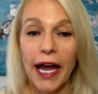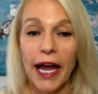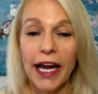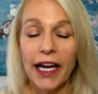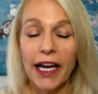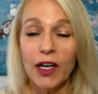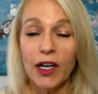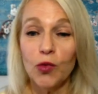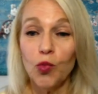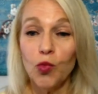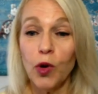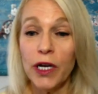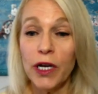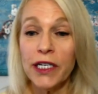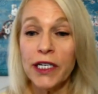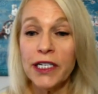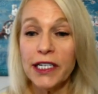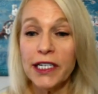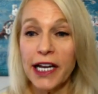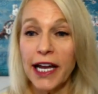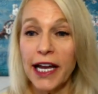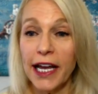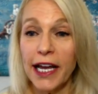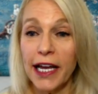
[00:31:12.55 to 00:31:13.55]
and
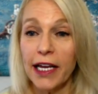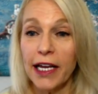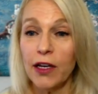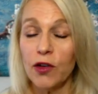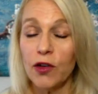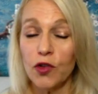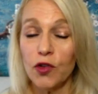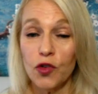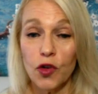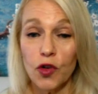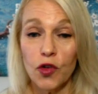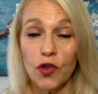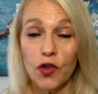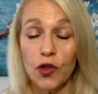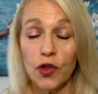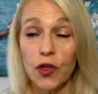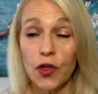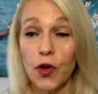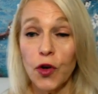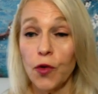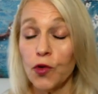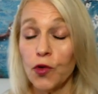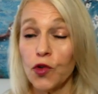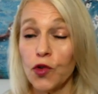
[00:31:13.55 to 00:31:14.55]
one day,
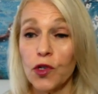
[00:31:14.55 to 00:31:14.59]
you know,